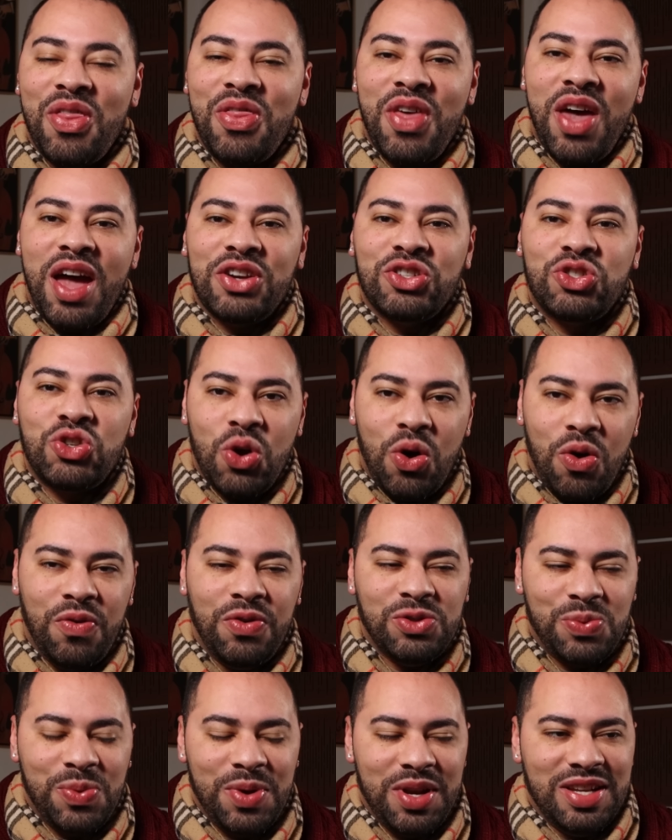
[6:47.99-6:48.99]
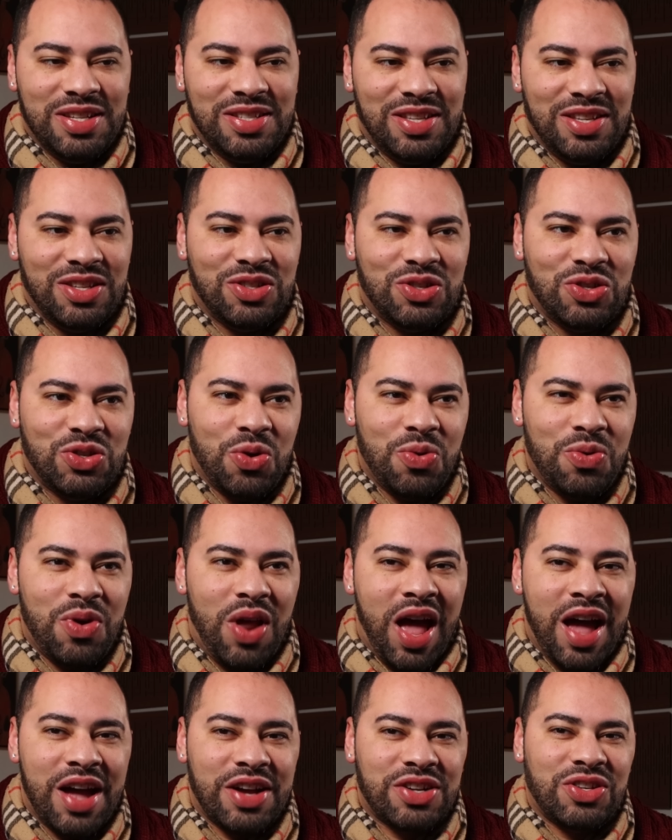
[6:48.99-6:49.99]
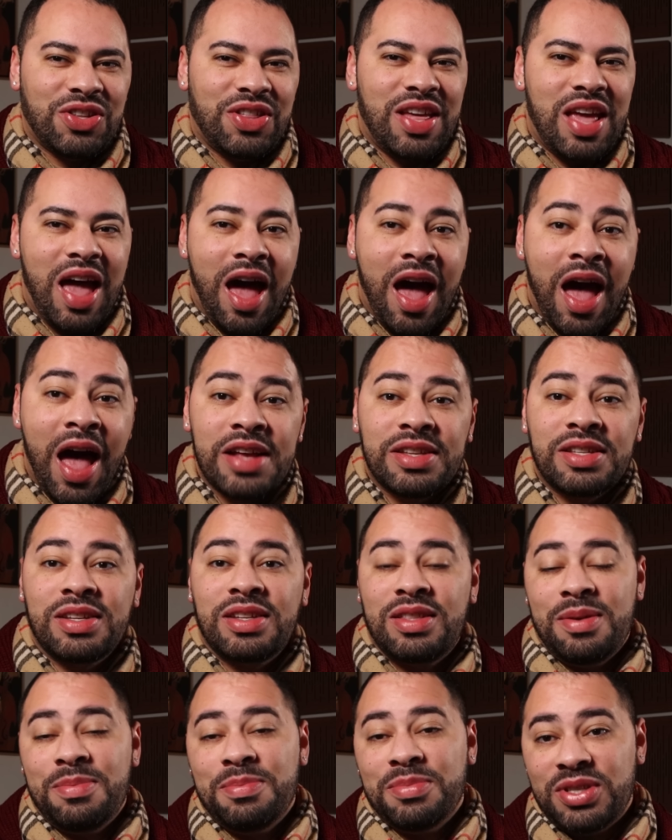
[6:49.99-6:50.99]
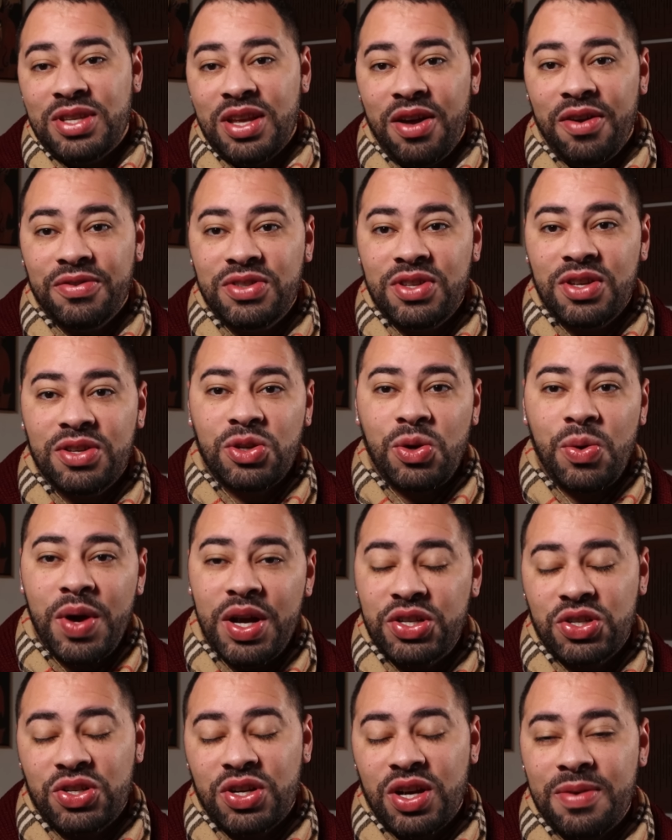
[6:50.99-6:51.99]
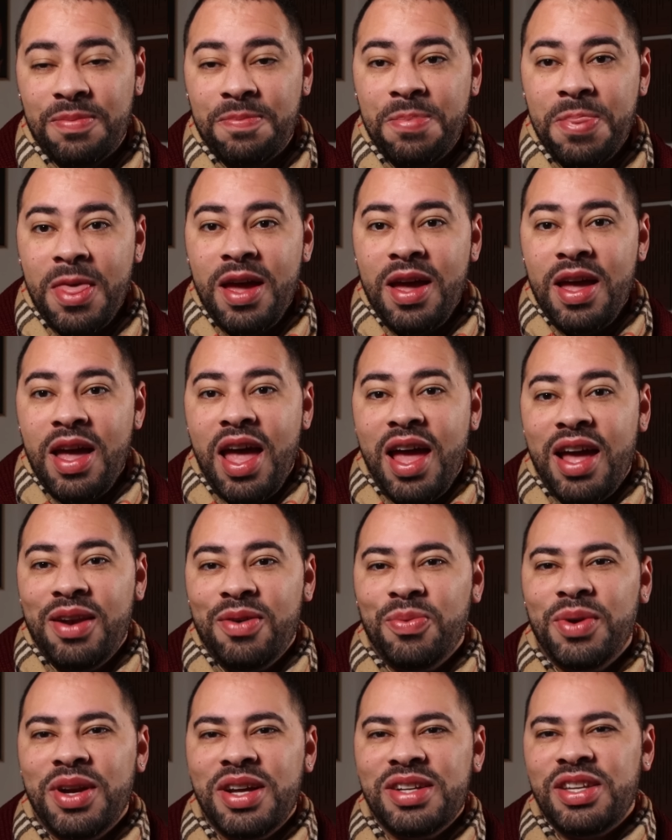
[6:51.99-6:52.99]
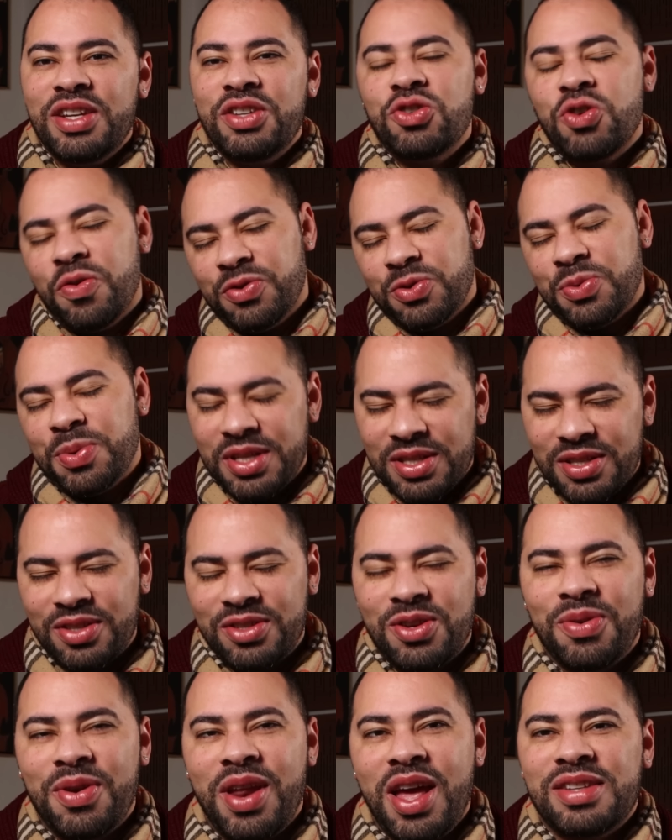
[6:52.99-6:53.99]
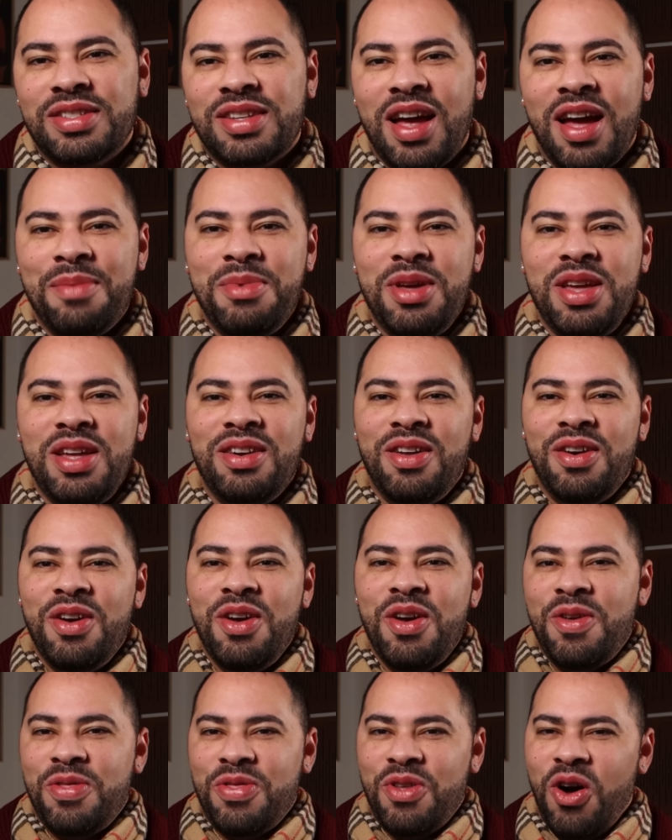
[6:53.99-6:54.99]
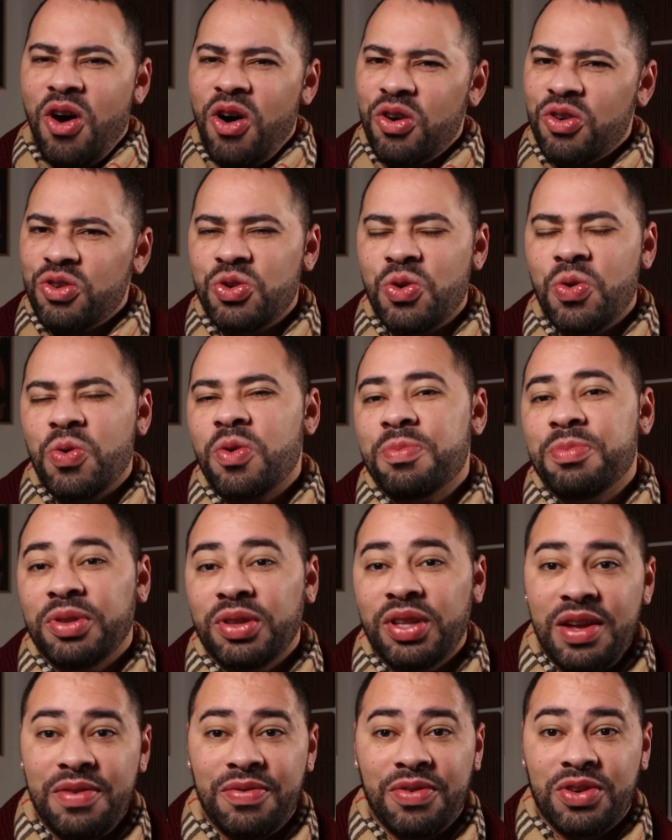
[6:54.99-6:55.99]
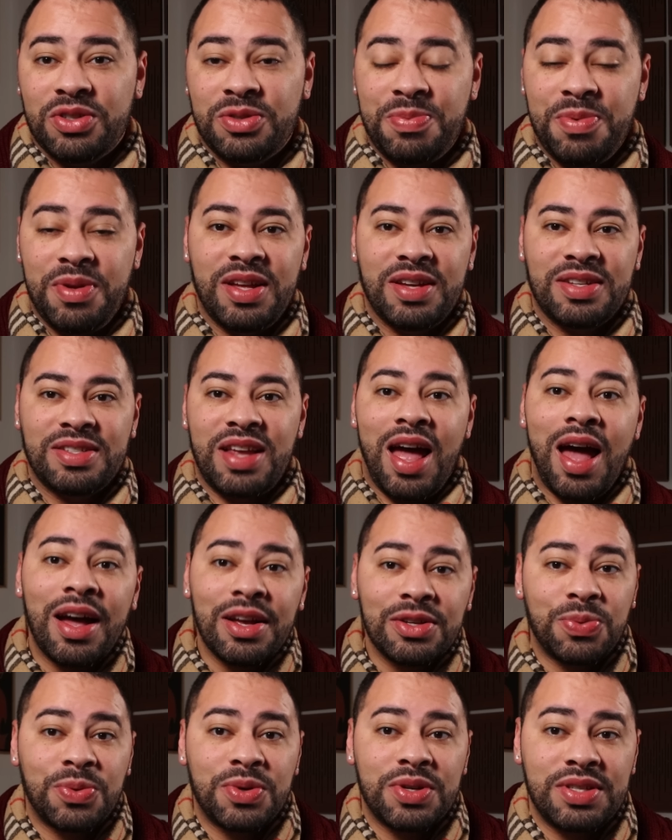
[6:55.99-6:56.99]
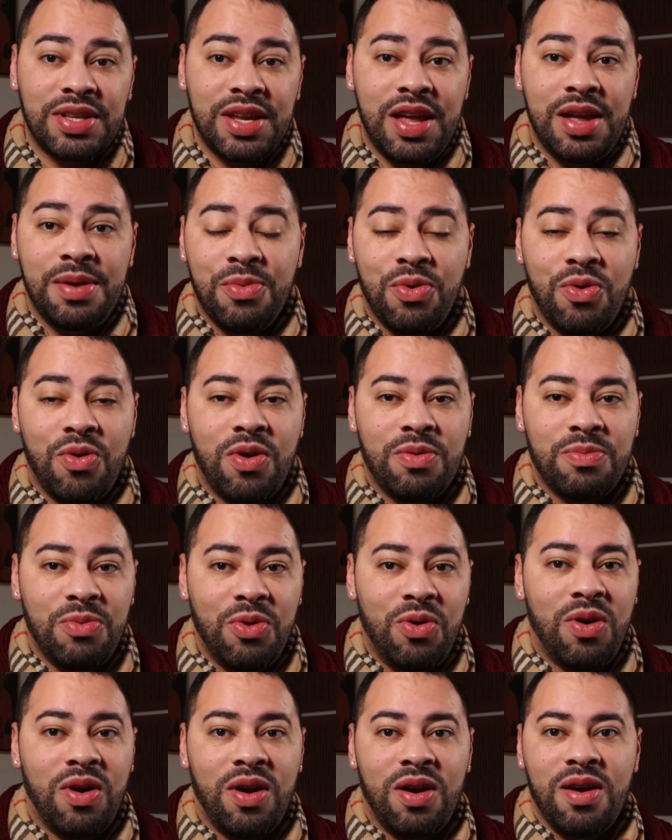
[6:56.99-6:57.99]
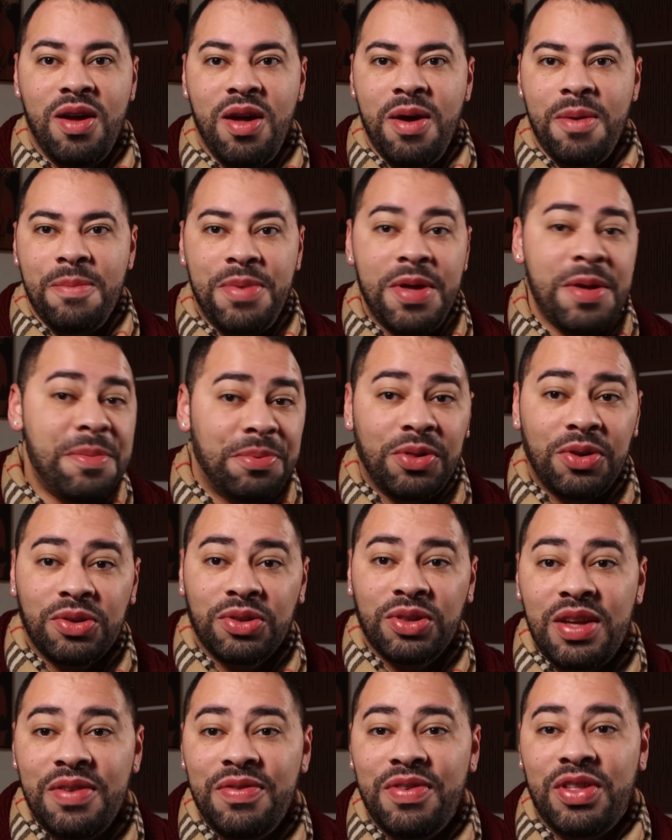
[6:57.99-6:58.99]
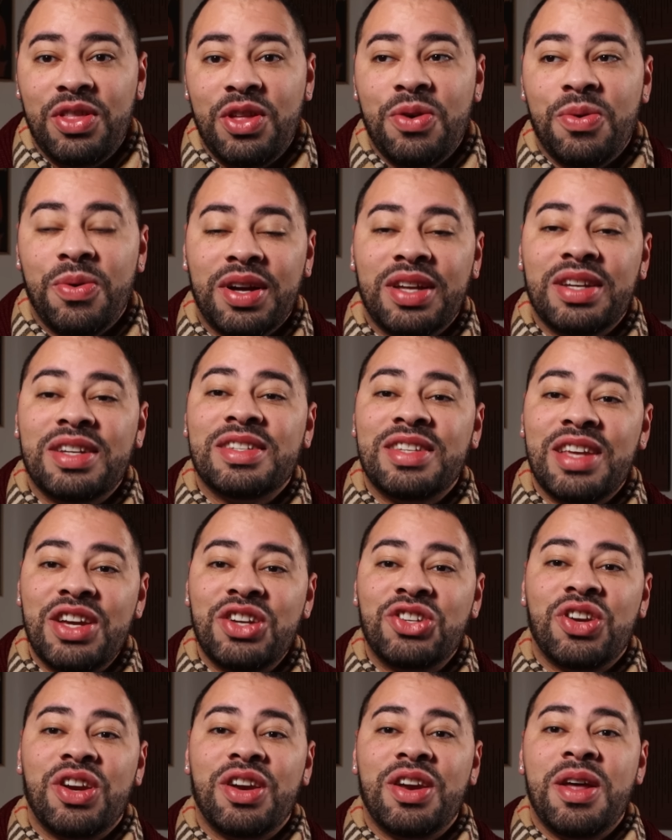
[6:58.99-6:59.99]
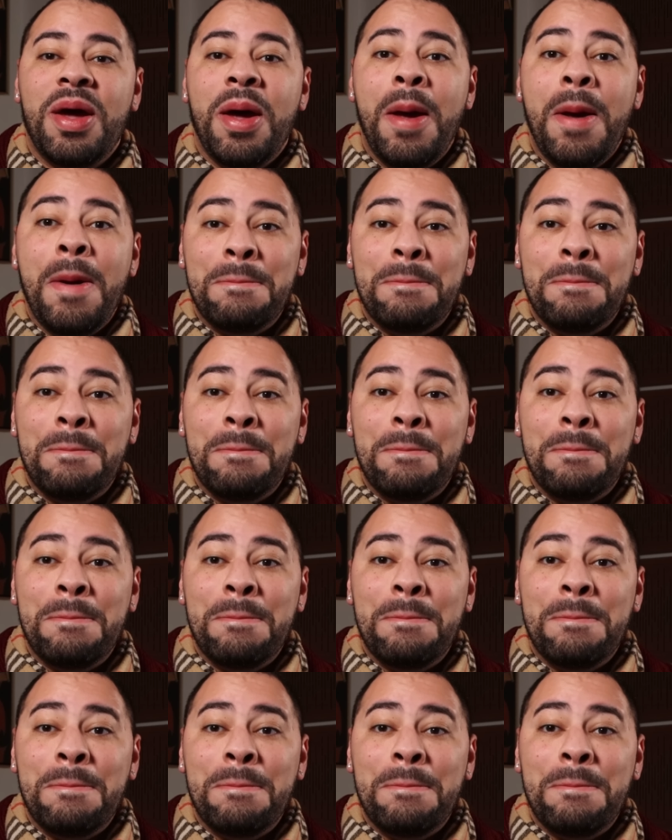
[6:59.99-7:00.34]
that Jehovah's Witnesses don't actually ask themselves this question. And when I say Jehovah's Witnesses don't ask, I mean the hardcore believers, because as we're seeing more and more, people are leaving the organization